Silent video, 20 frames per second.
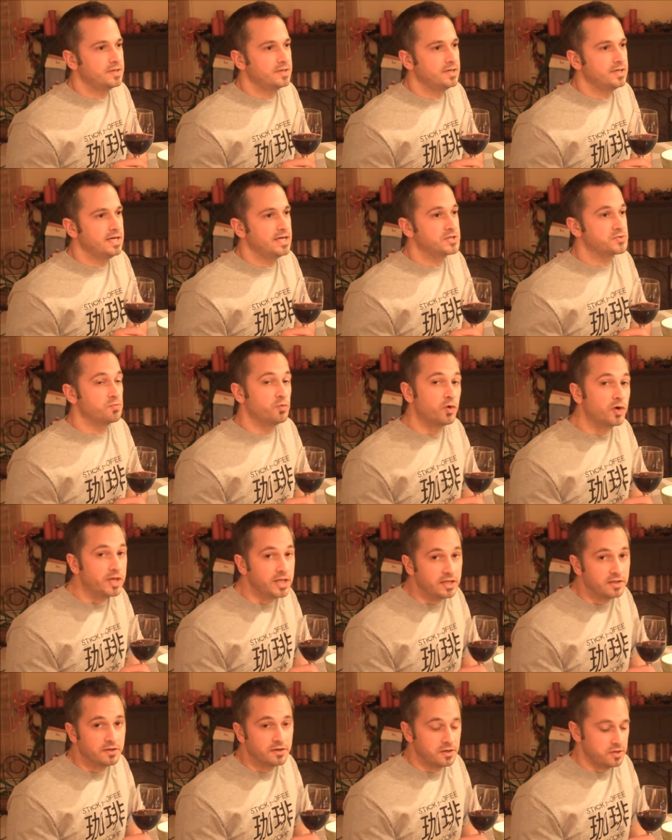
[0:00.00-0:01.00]
It's
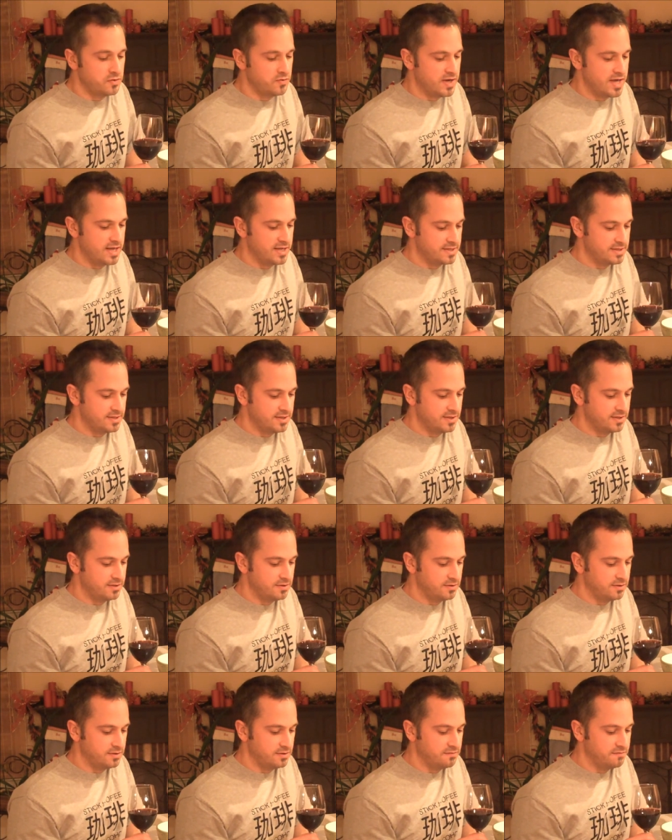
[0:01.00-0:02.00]
woody though, and
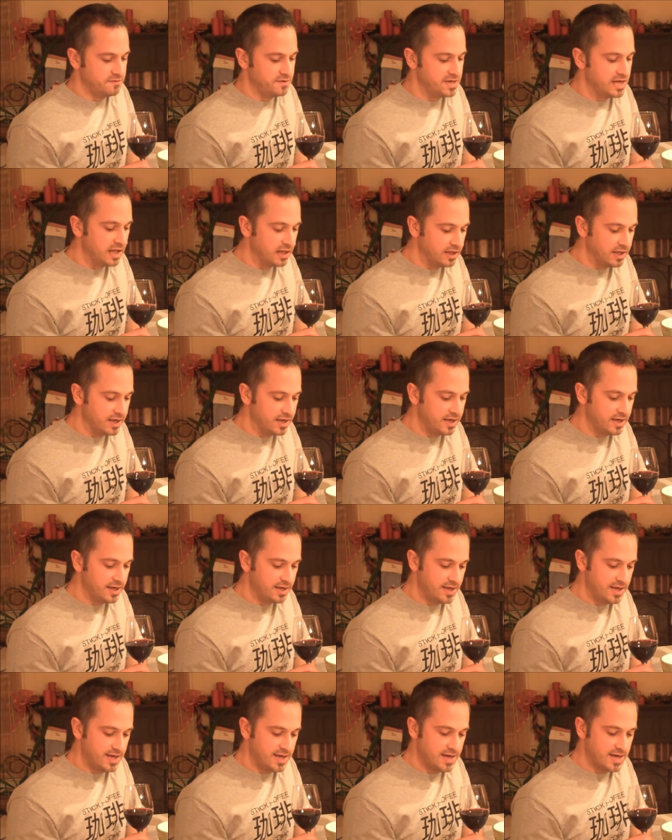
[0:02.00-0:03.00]
the
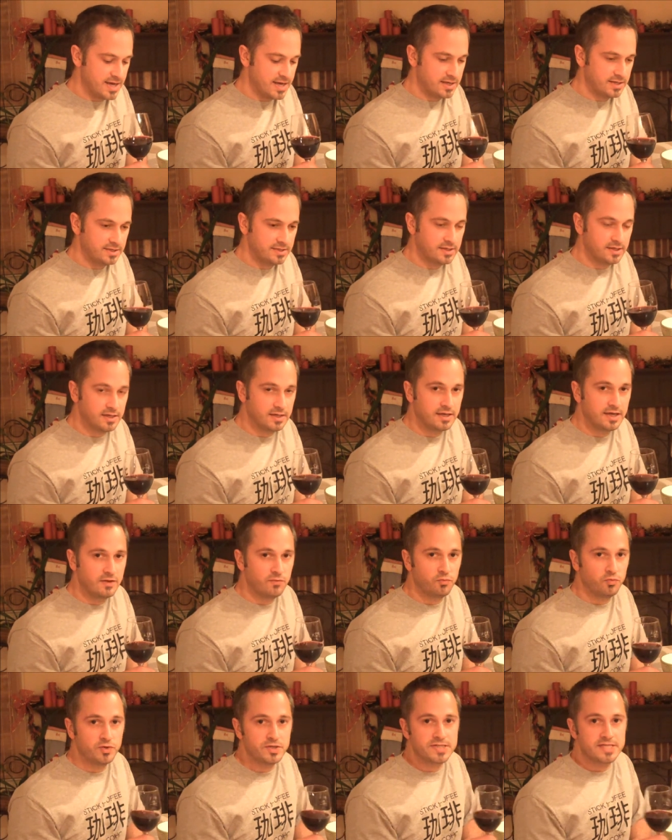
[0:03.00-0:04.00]
vanilla and
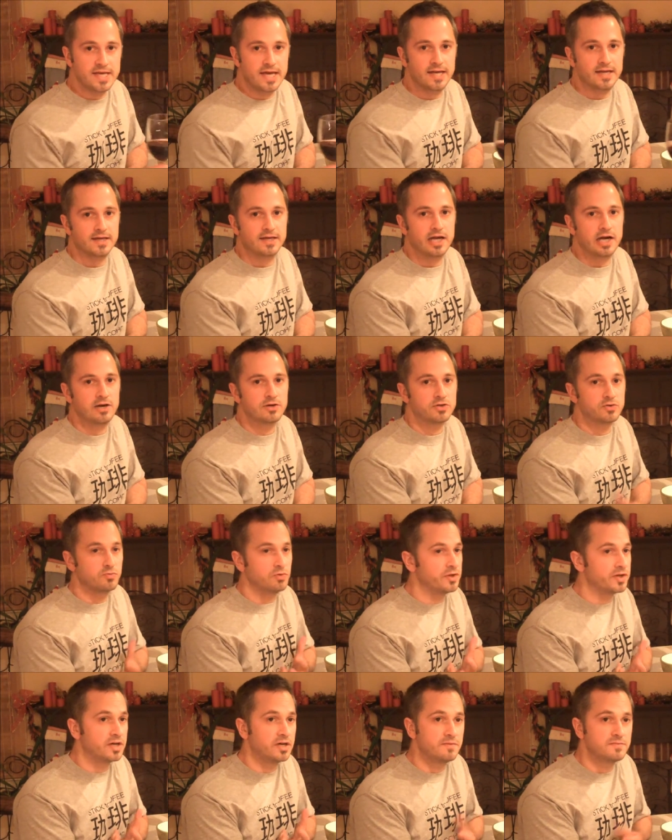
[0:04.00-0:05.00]
wood tannic character
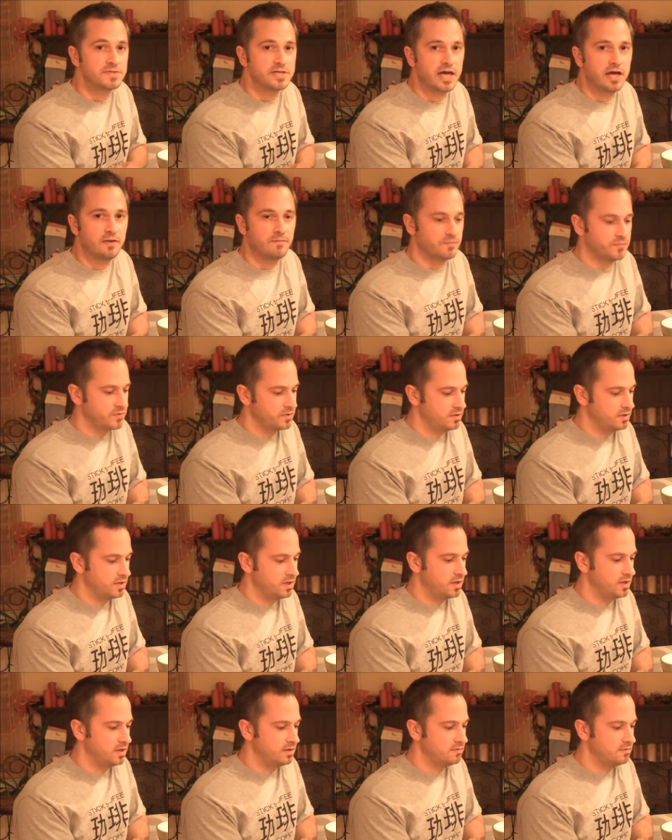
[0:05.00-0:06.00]
really comes out
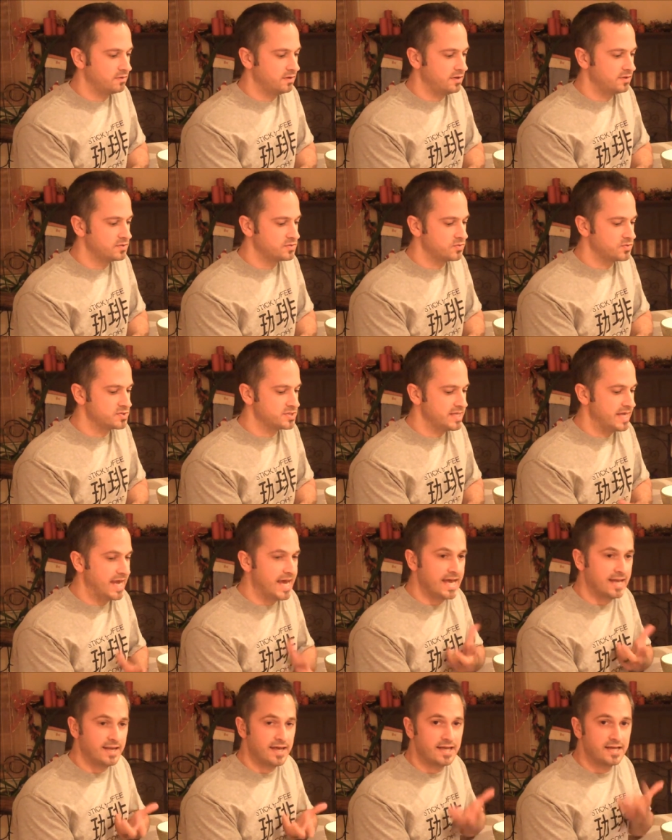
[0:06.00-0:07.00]
towards the
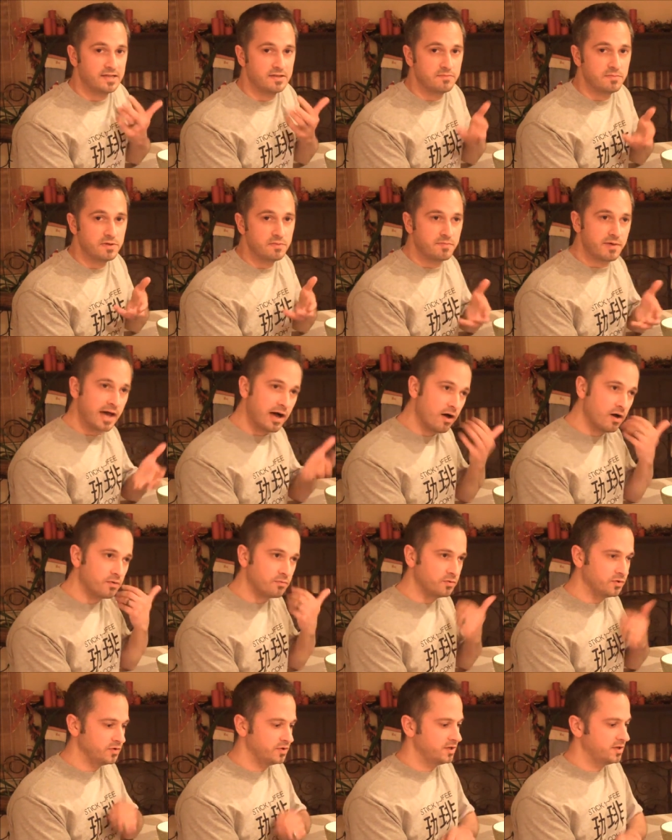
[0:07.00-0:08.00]
end of the mid palate,
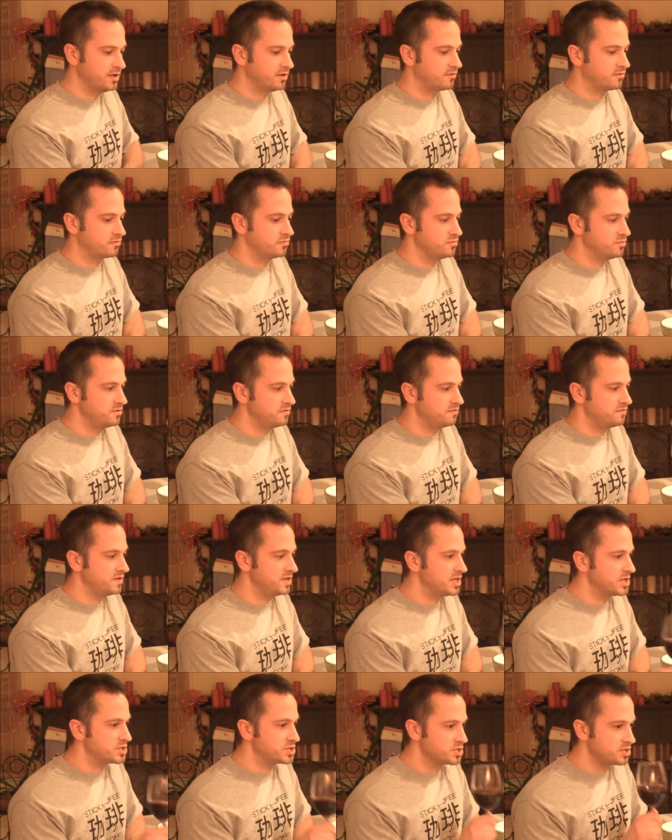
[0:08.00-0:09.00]
really like through the
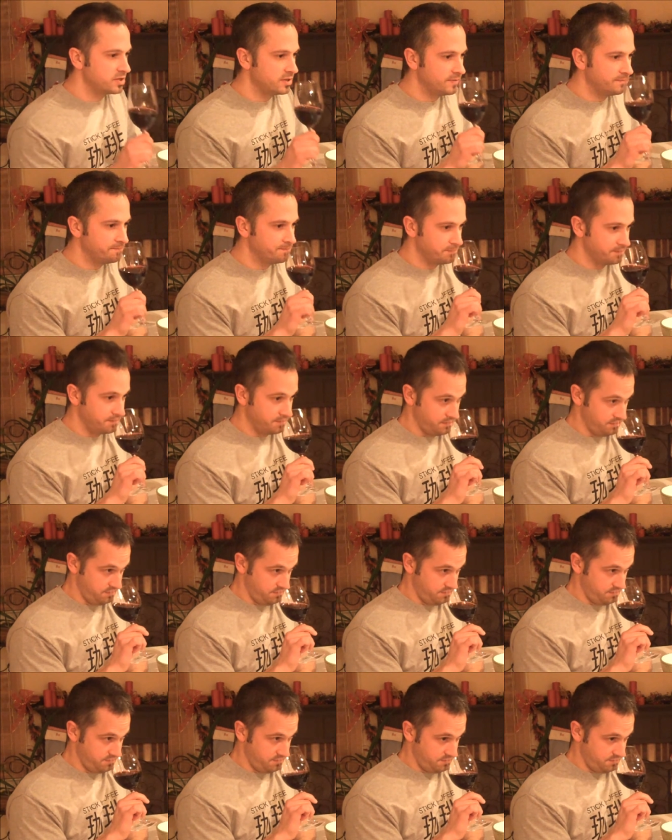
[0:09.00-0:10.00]
finish.
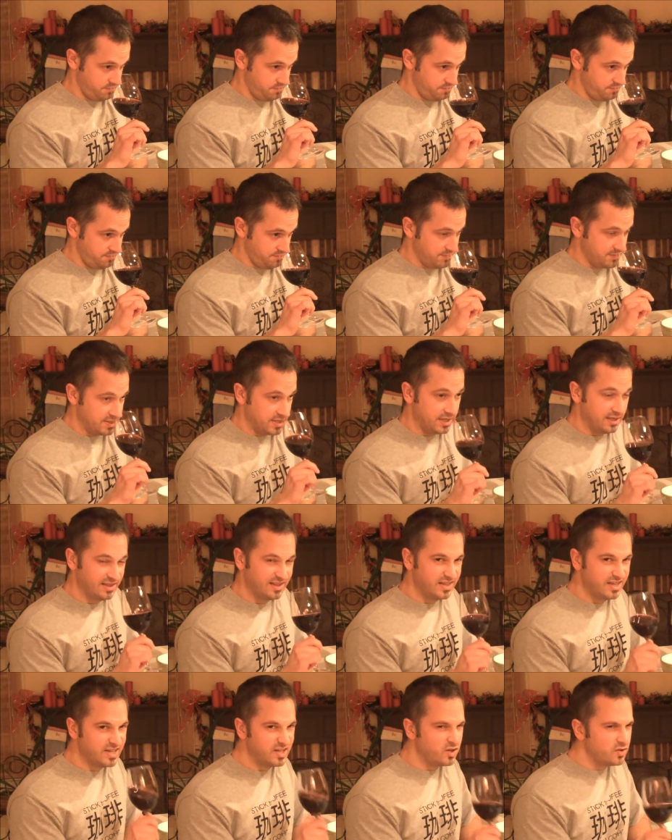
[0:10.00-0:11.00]
Got a
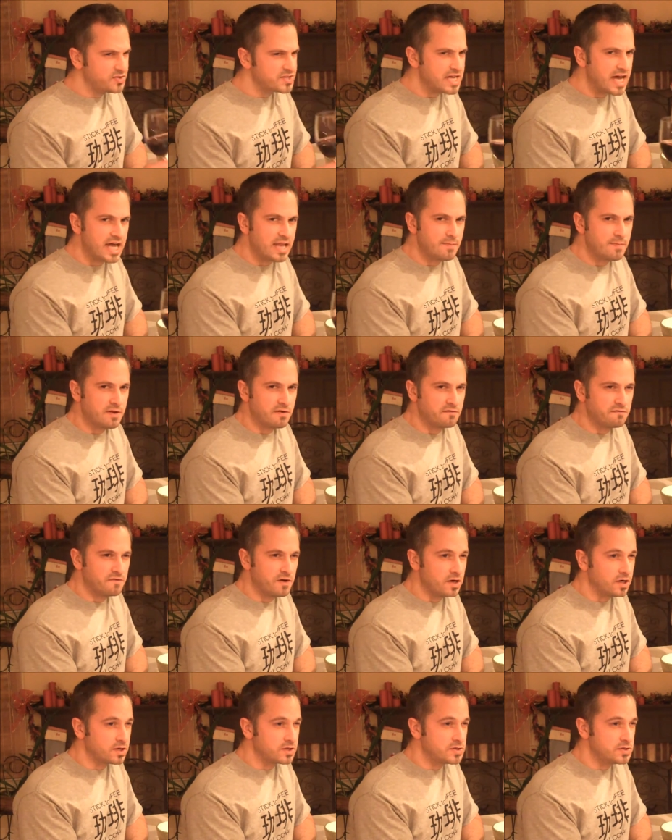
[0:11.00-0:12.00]
little tiny bit of
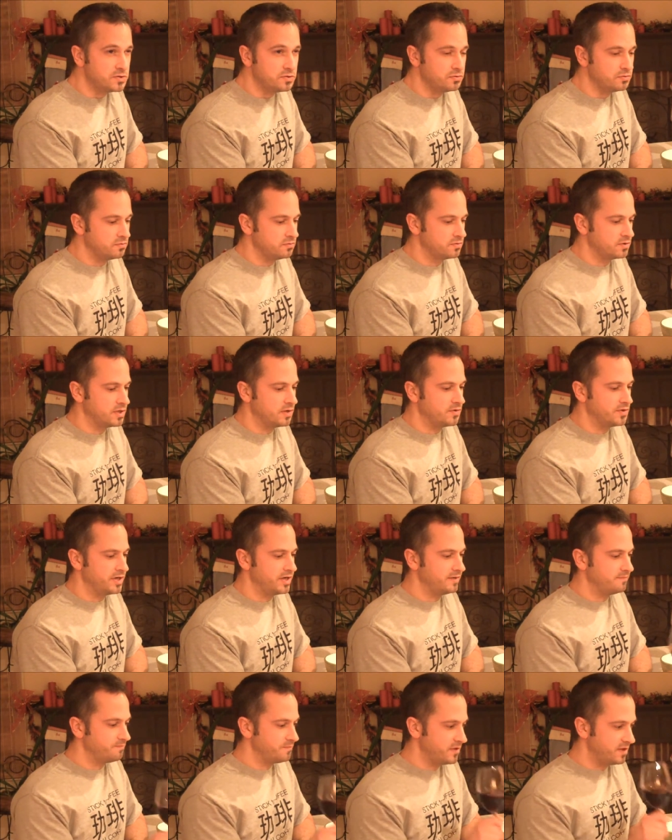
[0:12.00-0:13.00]
funk too going on.